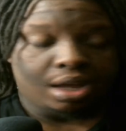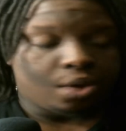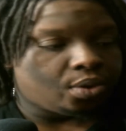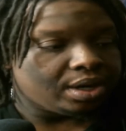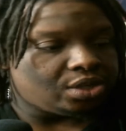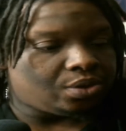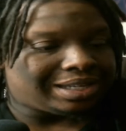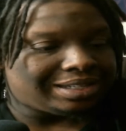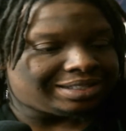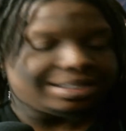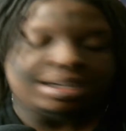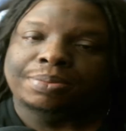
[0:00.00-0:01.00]
where you can
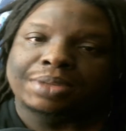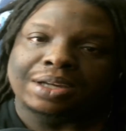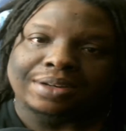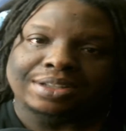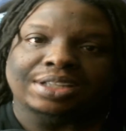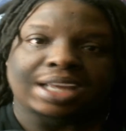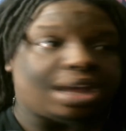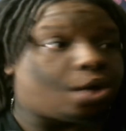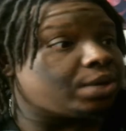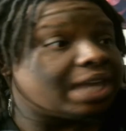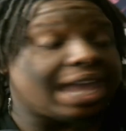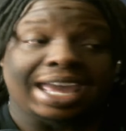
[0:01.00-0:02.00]
sit up there and say,
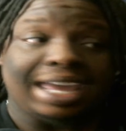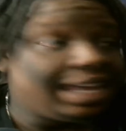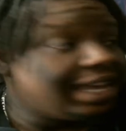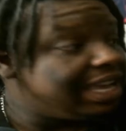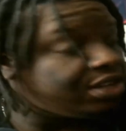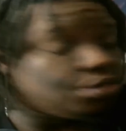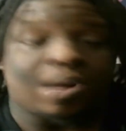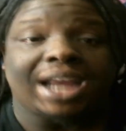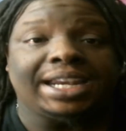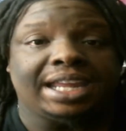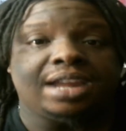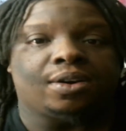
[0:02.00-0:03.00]
okay, it's
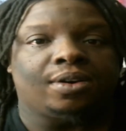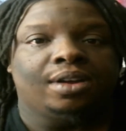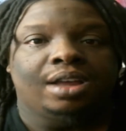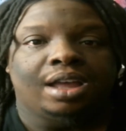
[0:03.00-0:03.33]
right here,